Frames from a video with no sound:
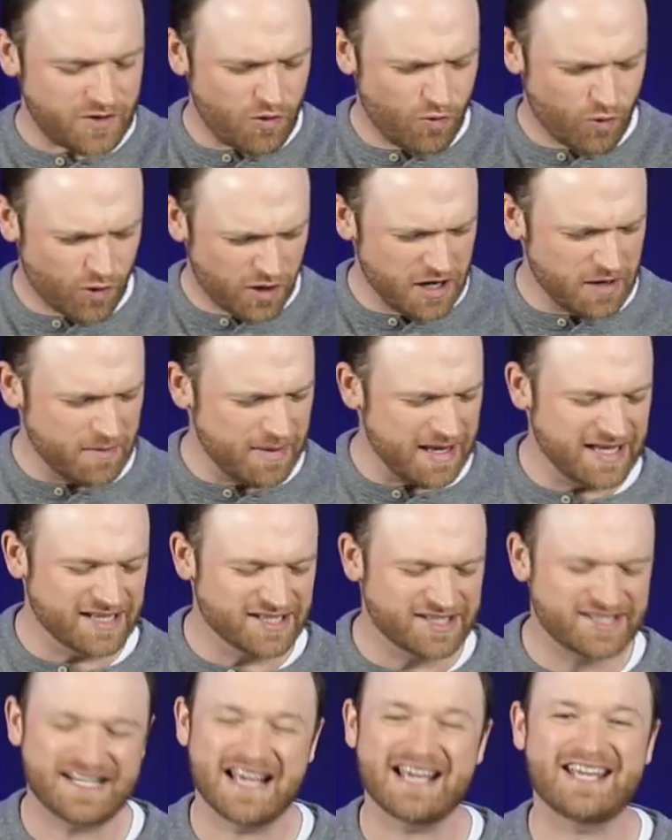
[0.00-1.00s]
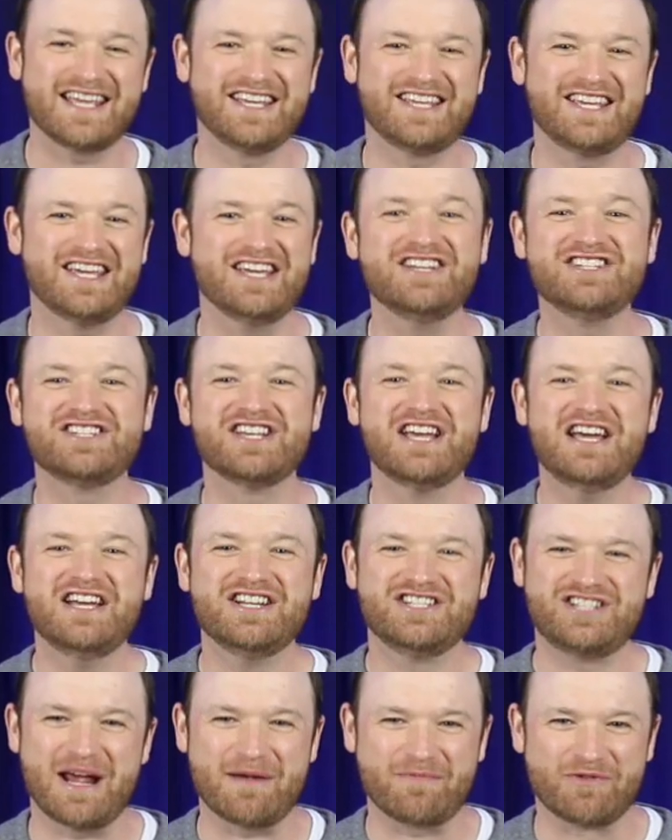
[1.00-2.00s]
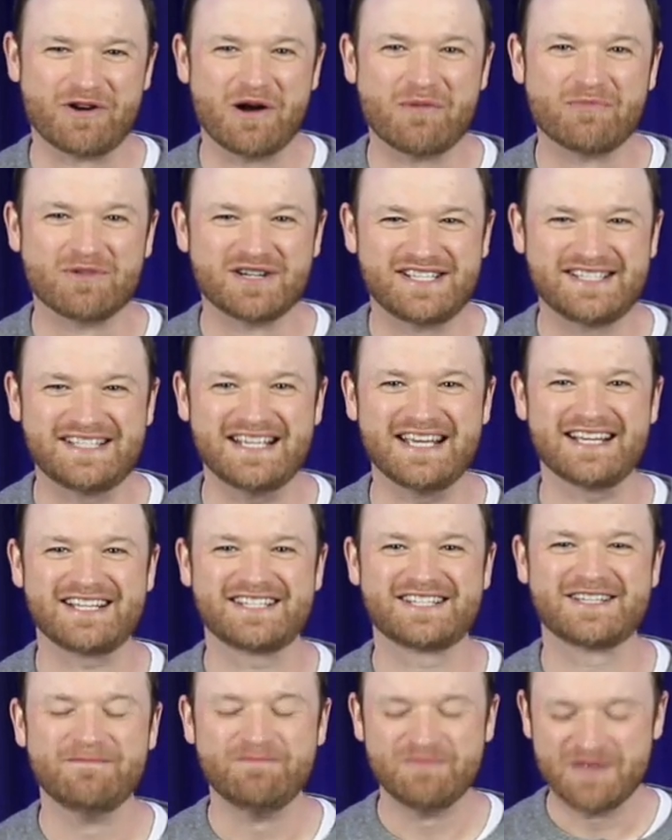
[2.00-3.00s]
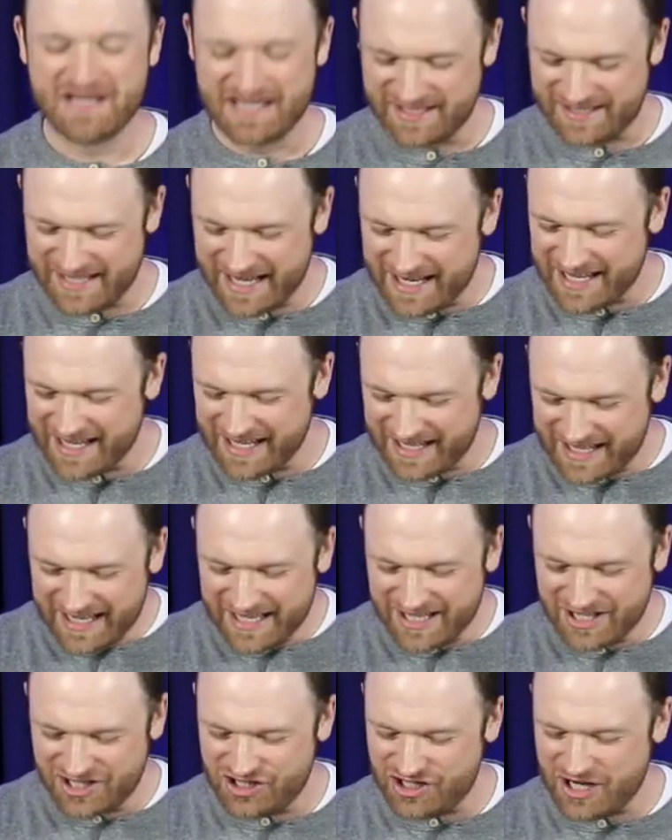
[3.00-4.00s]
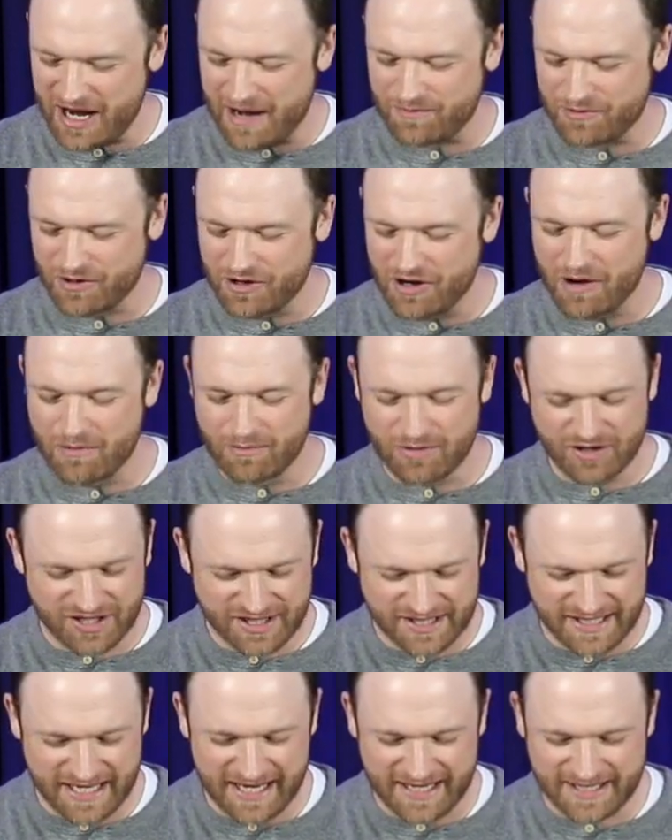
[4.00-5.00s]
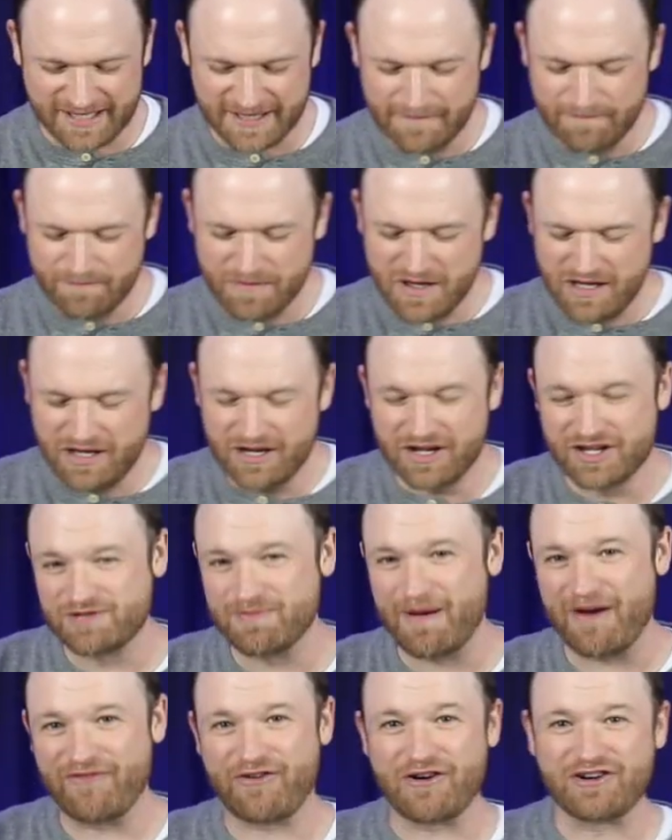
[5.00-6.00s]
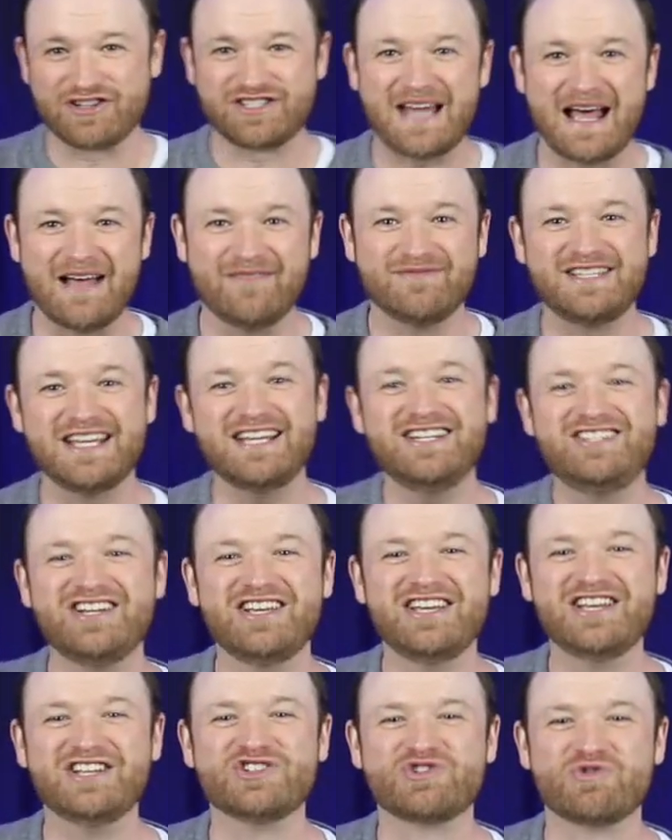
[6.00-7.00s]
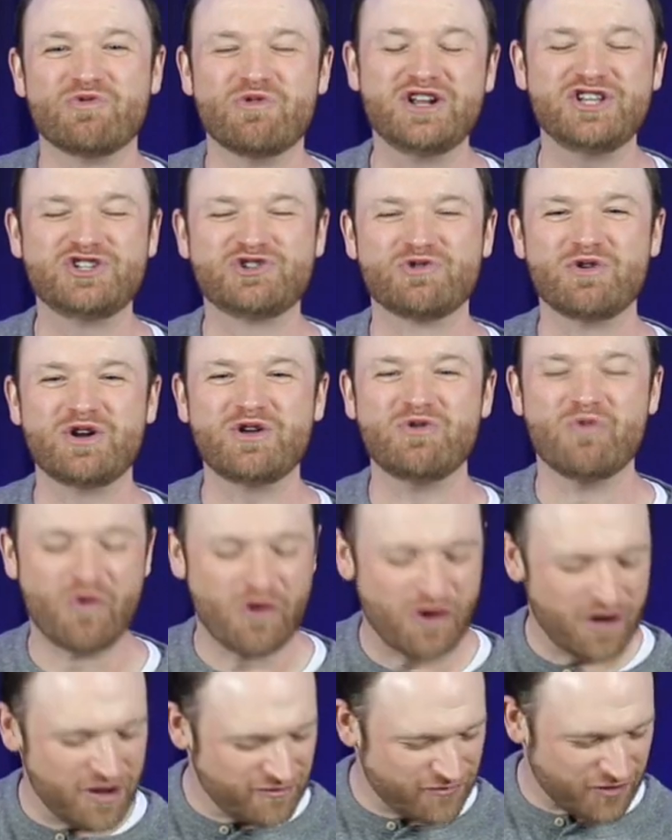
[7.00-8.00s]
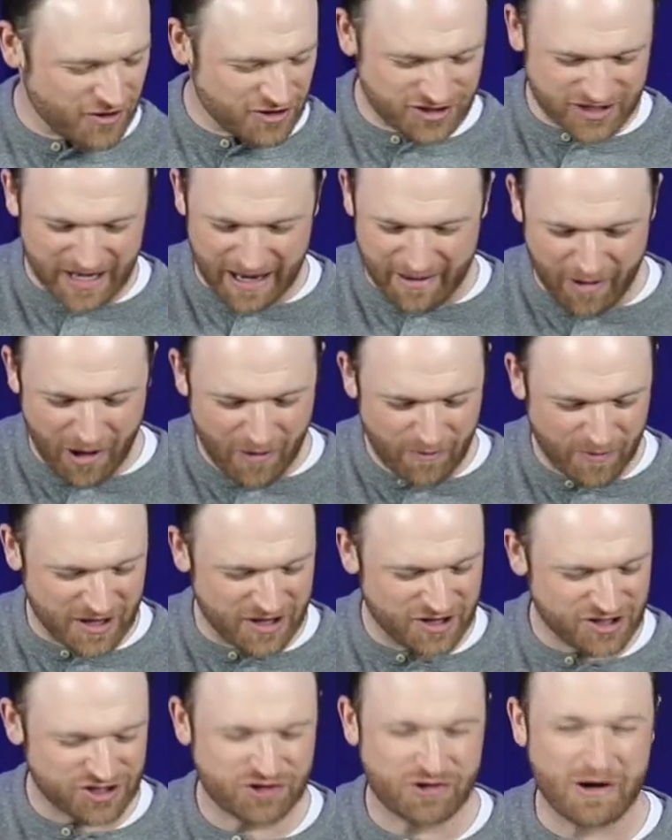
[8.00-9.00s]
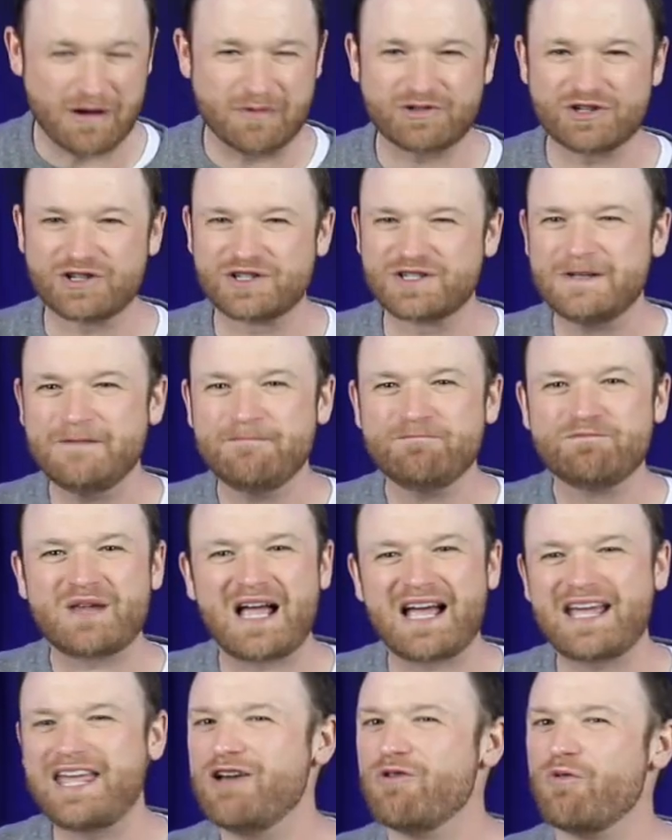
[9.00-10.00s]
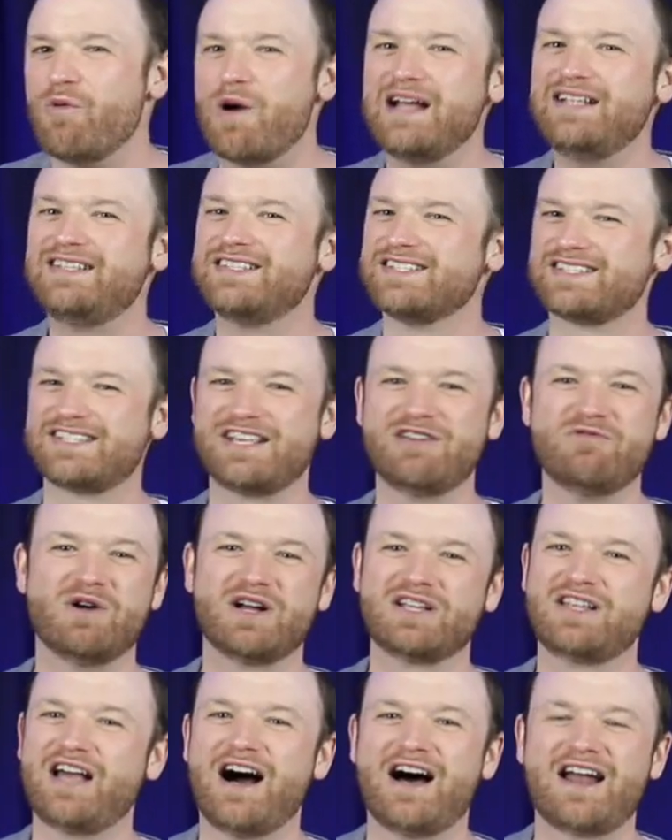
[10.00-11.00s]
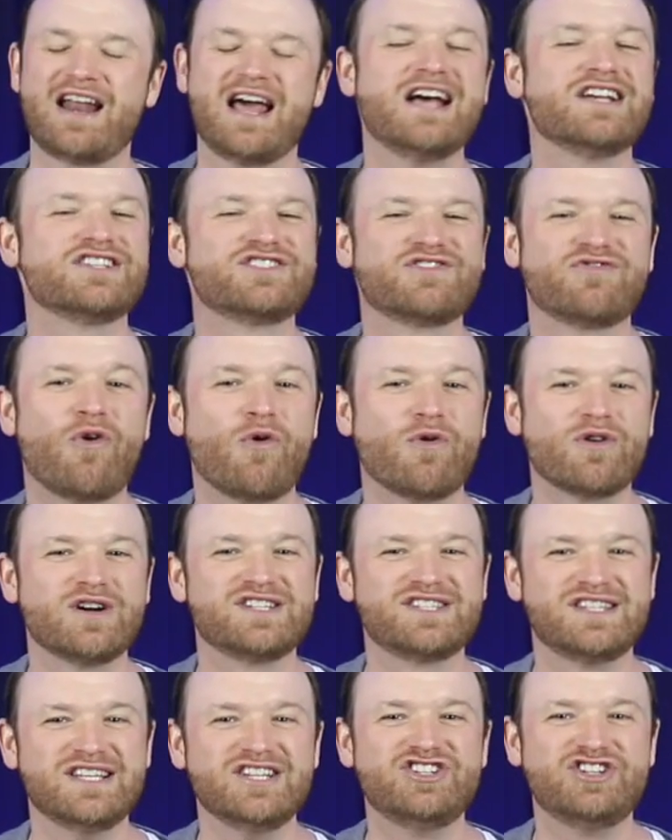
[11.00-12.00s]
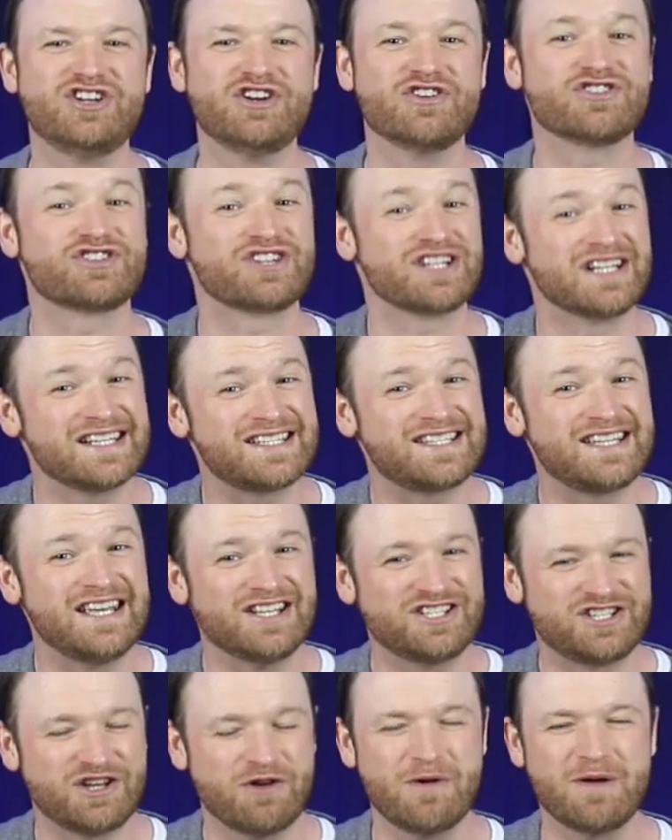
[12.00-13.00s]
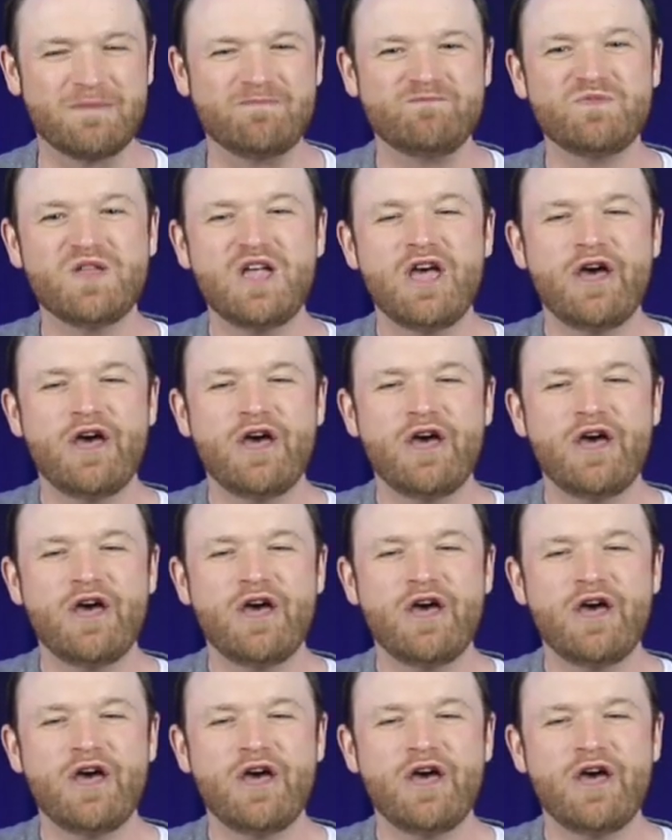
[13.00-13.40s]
We're going to be in 2 Kings chapter number 6. 2 Kings chapter number 6. You know, it's my first time teaching in 2021, first time opening the scriptures. I can't wait to see what God has for us this year, so let's get to it.